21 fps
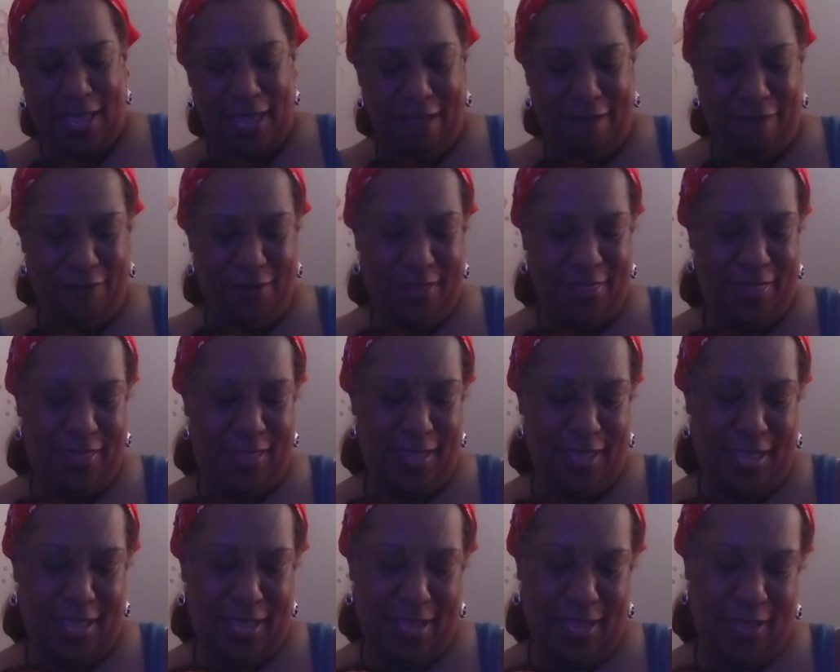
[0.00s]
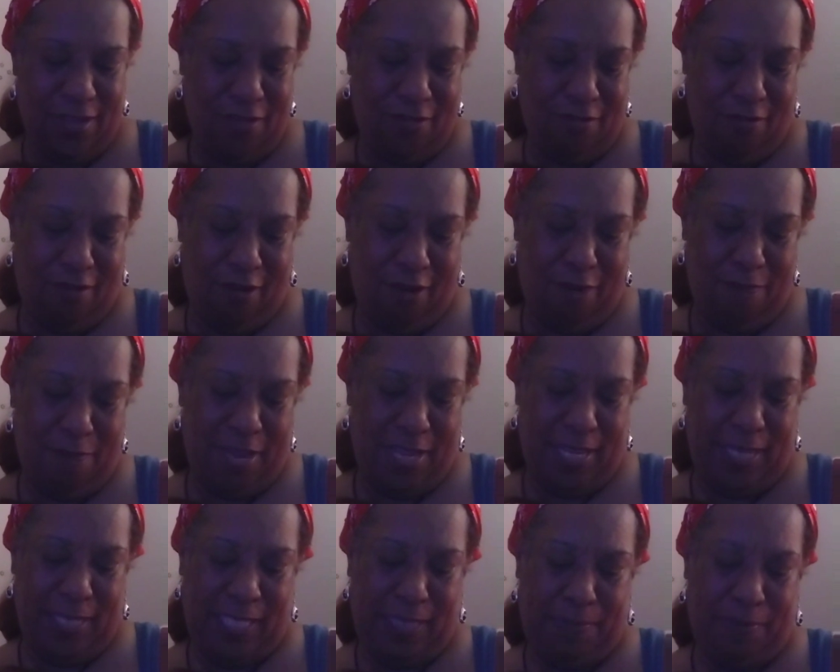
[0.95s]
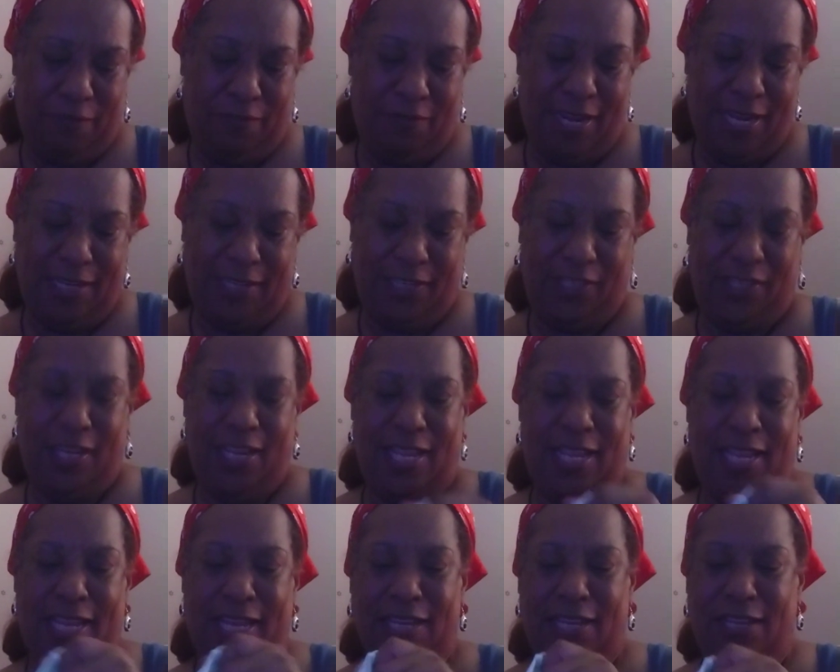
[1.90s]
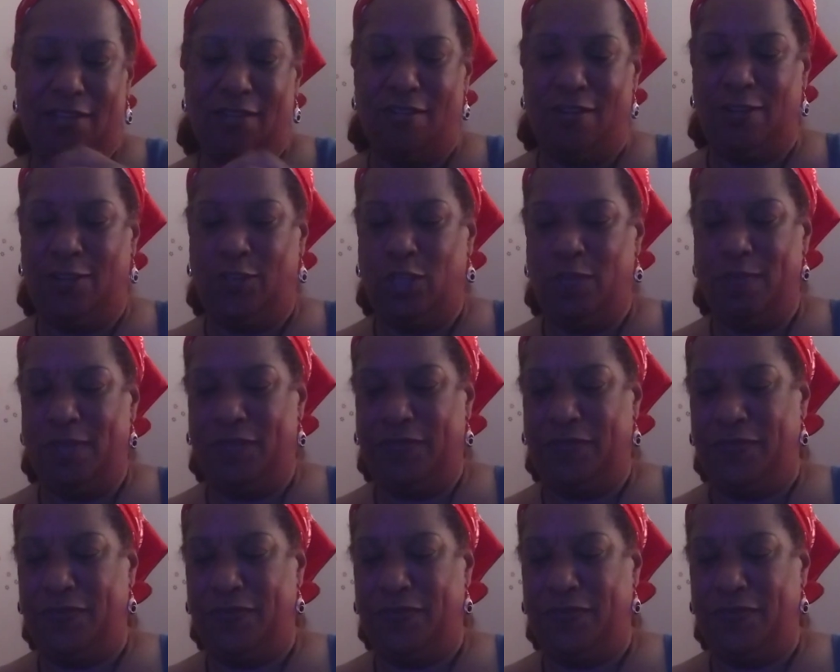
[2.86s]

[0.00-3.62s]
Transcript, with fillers: everything. You are my inspiration. You are so much